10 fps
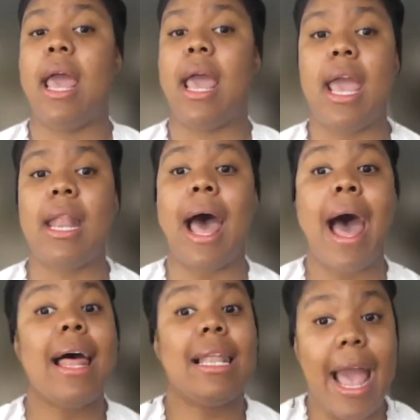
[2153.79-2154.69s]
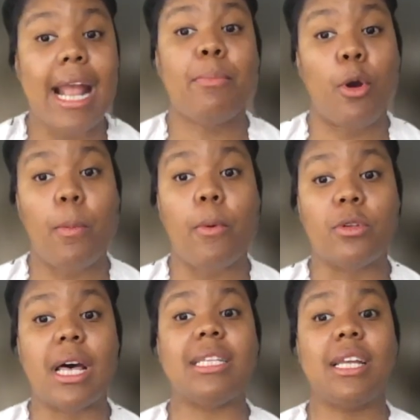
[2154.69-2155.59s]
And I like purple.
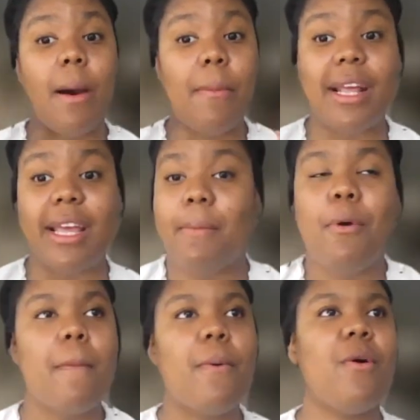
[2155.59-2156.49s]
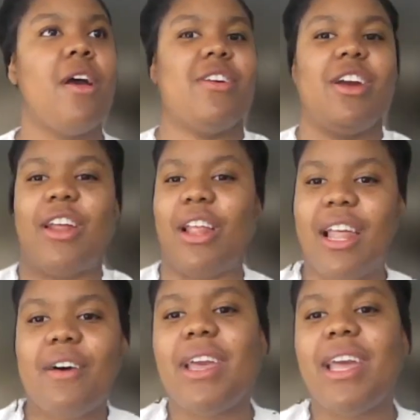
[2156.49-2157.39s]
So I said, I'm gonna get purple. They're gonna
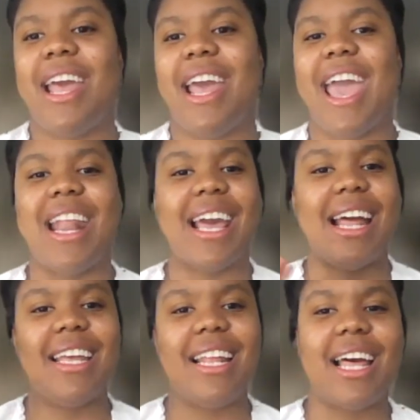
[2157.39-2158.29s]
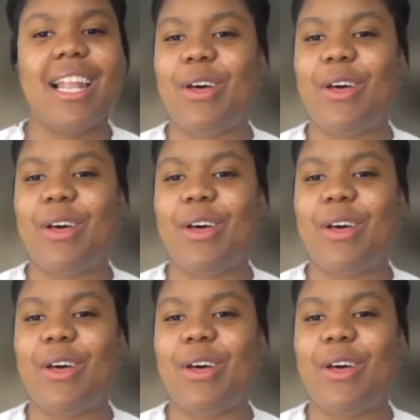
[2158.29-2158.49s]
love it and like I did like a